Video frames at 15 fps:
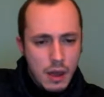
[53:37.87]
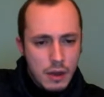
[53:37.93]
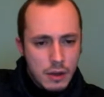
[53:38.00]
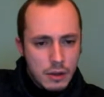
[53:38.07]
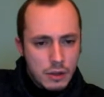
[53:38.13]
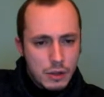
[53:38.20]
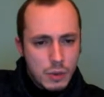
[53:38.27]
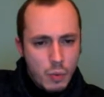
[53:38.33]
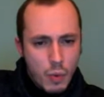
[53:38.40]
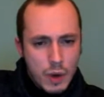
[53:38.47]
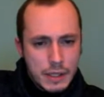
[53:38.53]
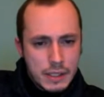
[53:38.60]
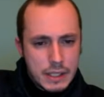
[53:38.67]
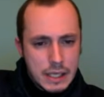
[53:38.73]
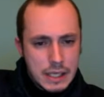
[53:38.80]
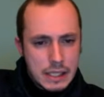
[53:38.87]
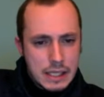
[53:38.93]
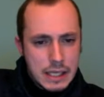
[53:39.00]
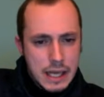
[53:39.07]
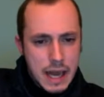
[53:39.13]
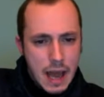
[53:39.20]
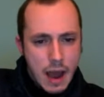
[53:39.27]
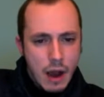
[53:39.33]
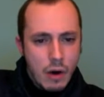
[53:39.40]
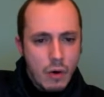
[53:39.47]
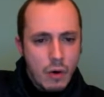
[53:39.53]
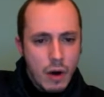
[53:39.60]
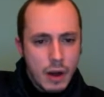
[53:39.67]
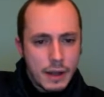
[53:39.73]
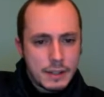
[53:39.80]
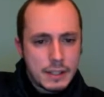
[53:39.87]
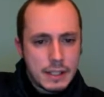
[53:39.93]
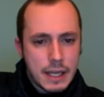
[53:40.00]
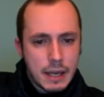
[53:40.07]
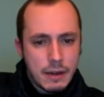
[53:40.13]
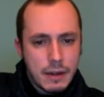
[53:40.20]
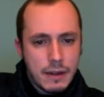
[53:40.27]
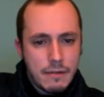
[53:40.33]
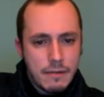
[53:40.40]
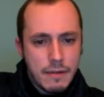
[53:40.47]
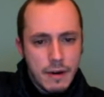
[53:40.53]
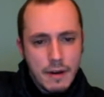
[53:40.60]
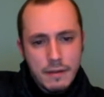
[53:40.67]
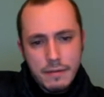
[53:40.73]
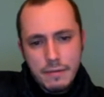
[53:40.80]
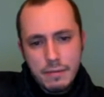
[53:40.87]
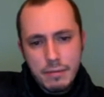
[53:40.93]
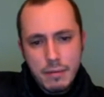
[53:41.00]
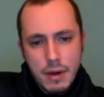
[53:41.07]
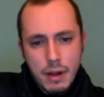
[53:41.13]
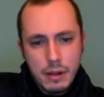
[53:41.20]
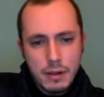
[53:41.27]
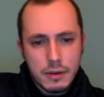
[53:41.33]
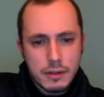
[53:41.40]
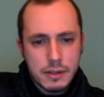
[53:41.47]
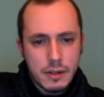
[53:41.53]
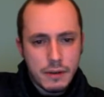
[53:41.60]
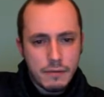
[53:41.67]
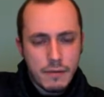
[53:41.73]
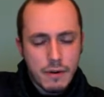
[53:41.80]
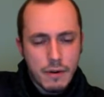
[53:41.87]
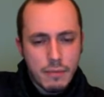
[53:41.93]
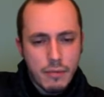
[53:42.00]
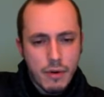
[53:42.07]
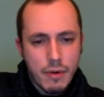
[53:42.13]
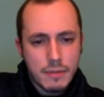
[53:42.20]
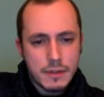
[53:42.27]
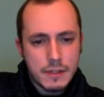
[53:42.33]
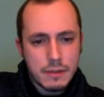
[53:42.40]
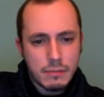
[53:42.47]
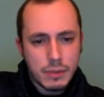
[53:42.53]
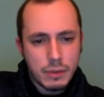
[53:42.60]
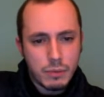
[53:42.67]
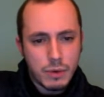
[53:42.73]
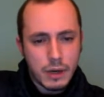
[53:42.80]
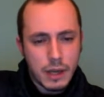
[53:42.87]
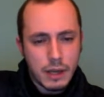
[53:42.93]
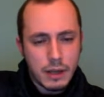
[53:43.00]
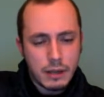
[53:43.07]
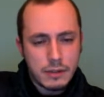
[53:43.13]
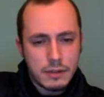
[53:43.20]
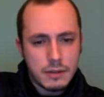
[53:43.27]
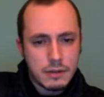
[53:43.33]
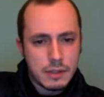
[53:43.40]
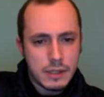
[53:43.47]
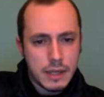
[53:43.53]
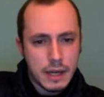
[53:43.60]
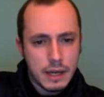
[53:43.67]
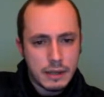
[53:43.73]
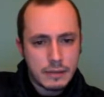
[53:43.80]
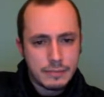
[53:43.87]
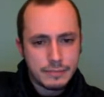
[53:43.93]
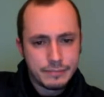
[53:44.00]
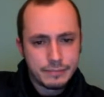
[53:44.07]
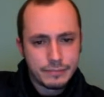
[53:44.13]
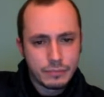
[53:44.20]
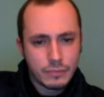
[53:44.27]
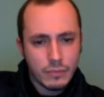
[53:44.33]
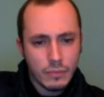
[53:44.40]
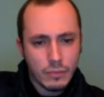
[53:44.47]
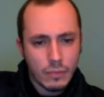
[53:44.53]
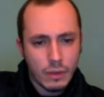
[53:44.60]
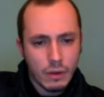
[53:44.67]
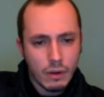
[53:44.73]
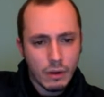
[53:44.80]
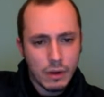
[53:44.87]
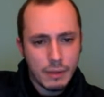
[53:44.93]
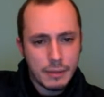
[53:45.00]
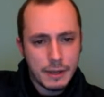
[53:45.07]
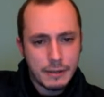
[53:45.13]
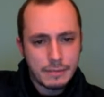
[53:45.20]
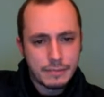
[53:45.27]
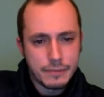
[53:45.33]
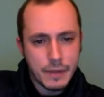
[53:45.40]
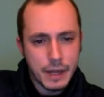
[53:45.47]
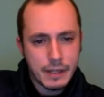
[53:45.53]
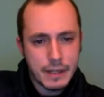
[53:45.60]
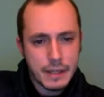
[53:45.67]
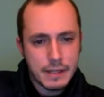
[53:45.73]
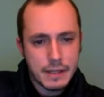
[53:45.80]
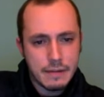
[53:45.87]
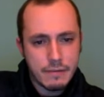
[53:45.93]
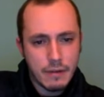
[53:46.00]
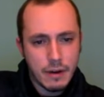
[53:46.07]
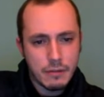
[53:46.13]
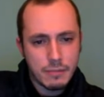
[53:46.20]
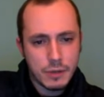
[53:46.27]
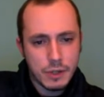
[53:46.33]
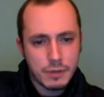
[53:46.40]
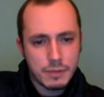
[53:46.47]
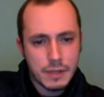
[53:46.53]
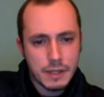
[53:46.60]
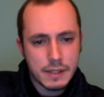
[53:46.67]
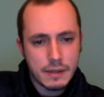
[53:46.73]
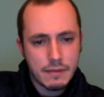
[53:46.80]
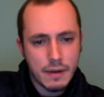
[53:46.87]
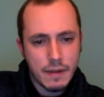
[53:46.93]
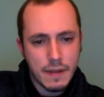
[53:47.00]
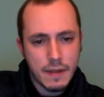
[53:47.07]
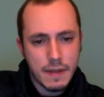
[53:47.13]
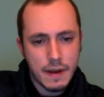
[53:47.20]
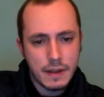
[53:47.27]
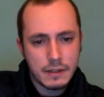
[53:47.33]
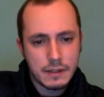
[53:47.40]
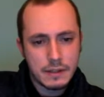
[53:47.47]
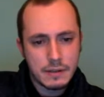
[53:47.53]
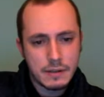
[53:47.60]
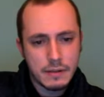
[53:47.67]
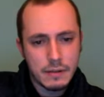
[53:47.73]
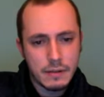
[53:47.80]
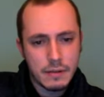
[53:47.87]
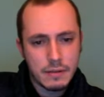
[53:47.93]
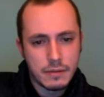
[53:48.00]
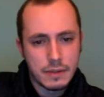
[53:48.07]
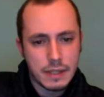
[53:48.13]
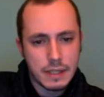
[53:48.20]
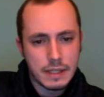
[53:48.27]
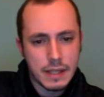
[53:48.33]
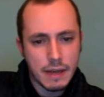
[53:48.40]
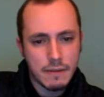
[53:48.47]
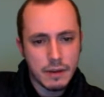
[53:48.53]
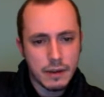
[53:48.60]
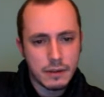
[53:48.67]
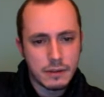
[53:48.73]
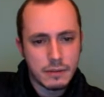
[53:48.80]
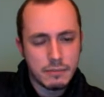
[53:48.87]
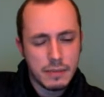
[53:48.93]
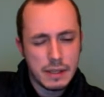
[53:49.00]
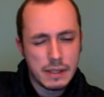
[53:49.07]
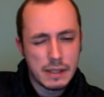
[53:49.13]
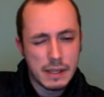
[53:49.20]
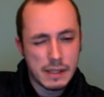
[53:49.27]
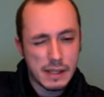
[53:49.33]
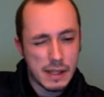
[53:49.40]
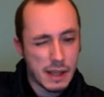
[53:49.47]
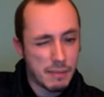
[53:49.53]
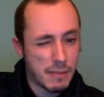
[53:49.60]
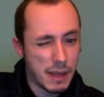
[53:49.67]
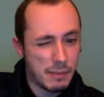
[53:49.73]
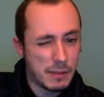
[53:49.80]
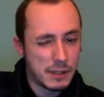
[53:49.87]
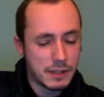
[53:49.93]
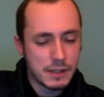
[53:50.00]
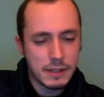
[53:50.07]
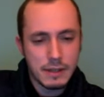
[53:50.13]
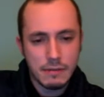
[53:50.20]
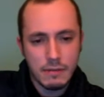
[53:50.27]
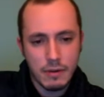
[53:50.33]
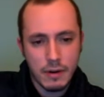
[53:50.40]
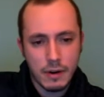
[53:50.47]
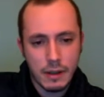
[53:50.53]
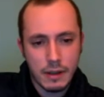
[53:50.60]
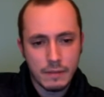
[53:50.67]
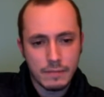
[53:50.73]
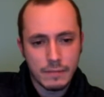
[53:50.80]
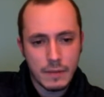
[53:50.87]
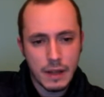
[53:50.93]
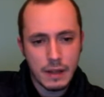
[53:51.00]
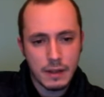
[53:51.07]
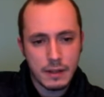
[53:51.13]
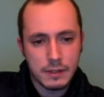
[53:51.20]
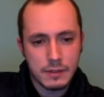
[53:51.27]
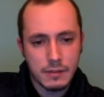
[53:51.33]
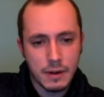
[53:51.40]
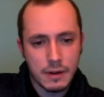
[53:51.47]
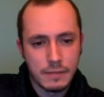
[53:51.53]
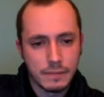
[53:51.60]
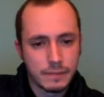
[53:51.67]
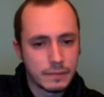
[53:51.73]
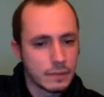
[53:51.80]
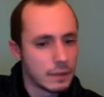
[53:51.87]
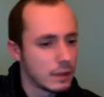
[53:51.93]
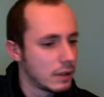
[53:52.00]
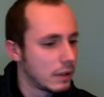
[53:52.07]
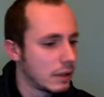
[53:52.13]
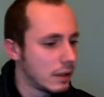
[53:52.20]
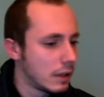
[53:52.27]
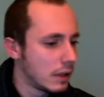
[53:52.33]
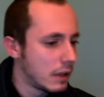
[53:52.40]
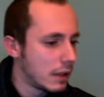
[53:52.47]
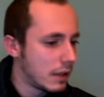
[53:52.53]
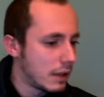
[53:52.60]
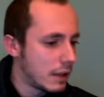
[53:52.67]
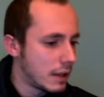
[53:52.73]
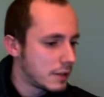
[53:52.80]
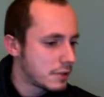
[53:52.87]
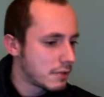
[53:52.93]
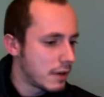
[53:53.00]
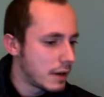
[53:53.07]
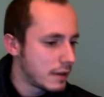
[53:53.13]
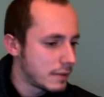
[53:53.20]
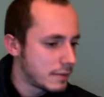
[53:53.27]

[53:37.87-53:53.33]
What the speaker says: So what is now? To take on e5, well, looks not very promising, but what can I do instead? I mean, knight takes e5, bishop takes e5, then knight through d7 goes to b6, and then maybe to c4 again. Yeah, let's try it. Let's try it.